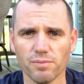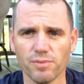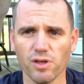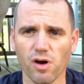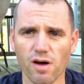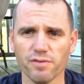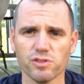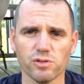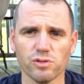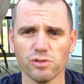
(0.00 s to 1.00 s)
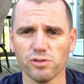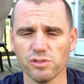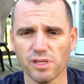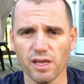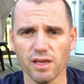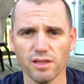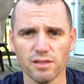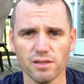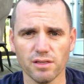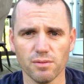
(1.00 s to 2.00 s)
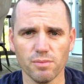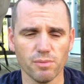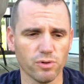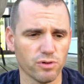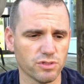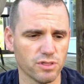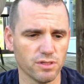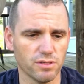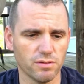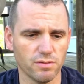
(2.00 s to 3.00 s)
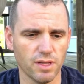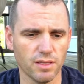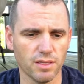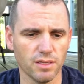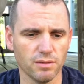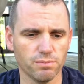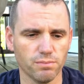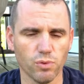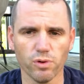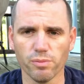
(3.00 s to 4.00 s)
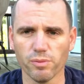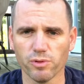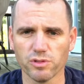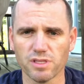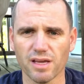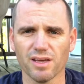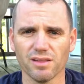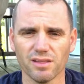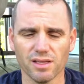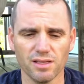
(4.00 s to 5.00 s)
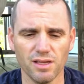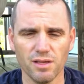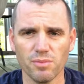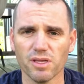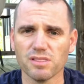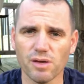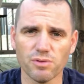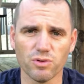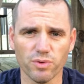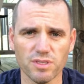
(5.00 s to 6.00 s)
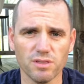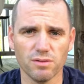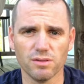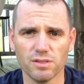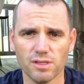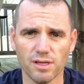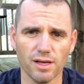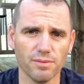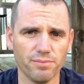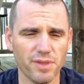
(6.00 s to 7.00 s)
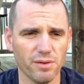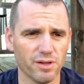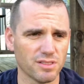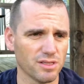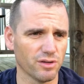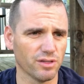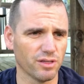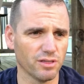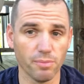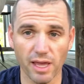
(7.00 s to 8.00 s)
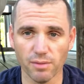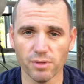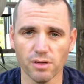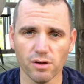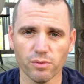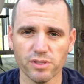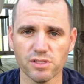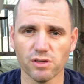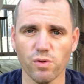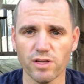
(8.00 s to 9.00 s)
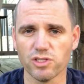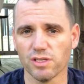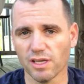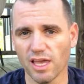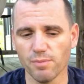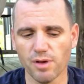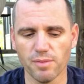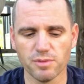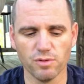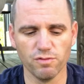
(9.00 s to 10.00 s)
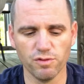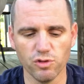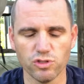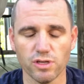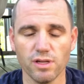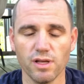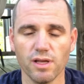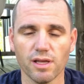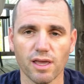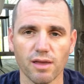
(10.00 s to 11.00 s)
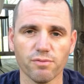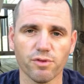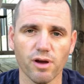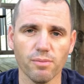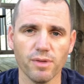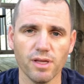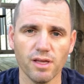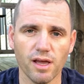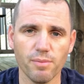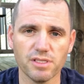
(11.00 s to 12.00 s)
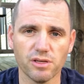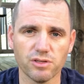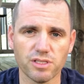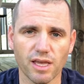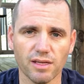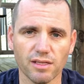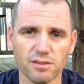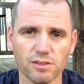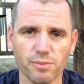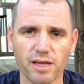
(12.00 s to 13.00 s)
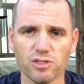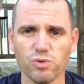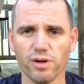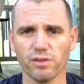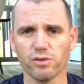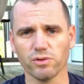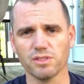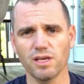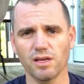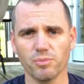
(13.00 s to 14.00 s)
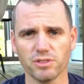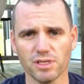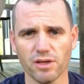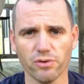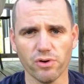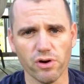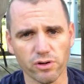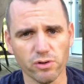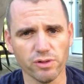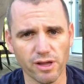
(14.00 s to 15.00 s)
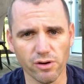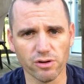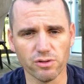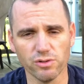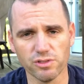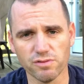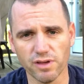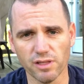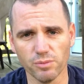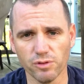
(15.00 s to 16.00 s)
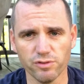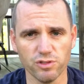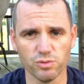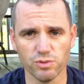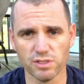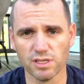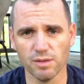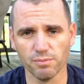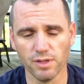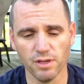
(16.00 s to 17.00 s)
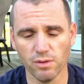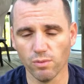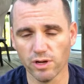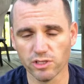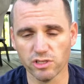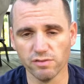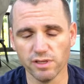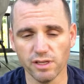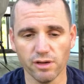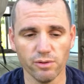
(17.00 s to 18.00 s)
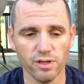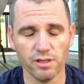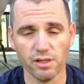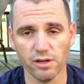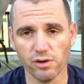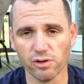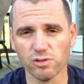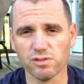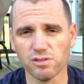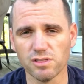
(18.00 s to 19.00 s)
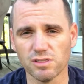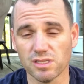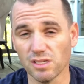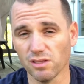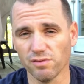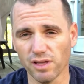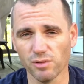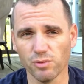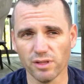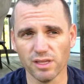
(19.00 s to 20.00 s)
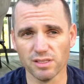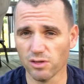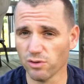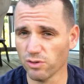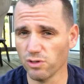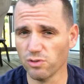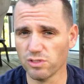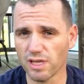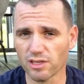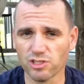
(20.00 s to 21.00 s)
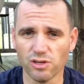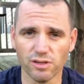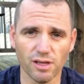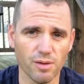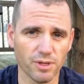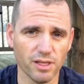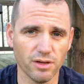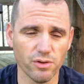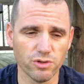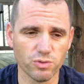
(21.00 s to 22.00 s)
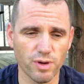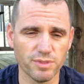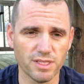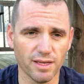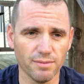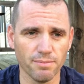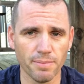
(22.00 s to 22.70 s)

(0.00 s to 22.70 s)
the officers and the members and the board members, that kind of thing, because that was a recent, not necessarily a debate, but a recent question that came up. Some confusion came from a misunderstanding. So back in 2013, I put together an article. That article is available if you just want to skip watching a video. That article is still available. I think it's under the news section on the Glen Owners website.